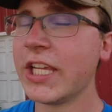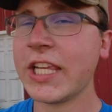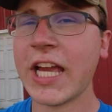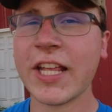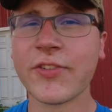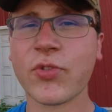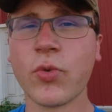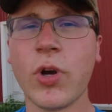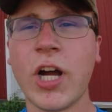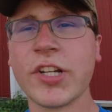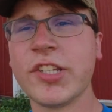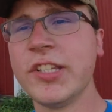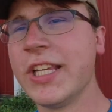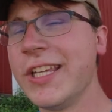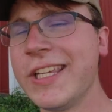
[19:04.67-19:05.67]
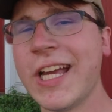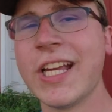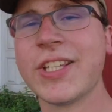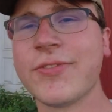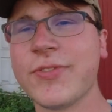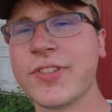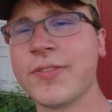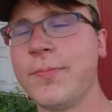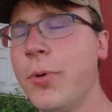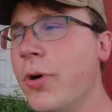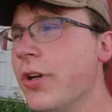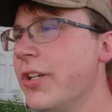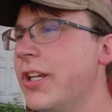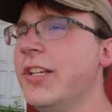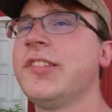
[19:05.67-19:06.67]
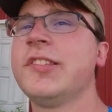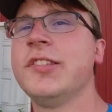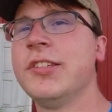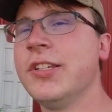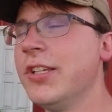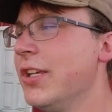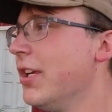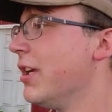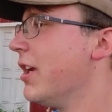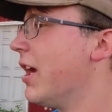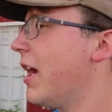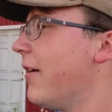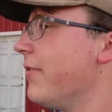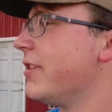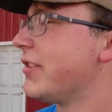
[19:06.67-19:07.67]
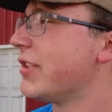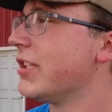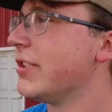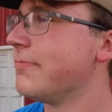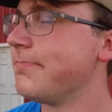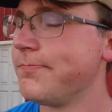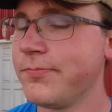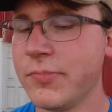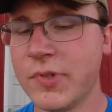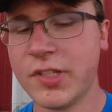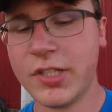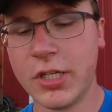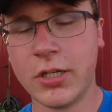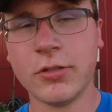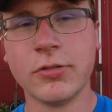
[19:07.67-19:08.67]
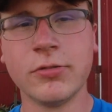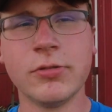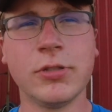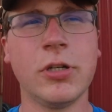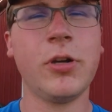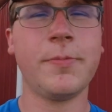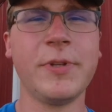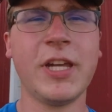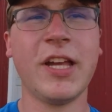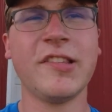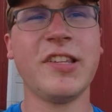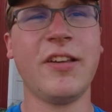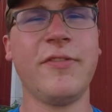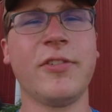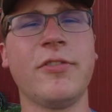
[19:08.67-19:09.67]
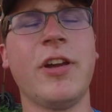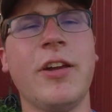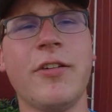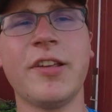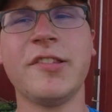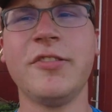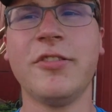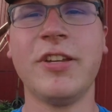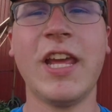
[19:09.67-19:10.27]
thank you guys for watching. Thank you guys for supporting us, obviously. So hope you guys have a great rest of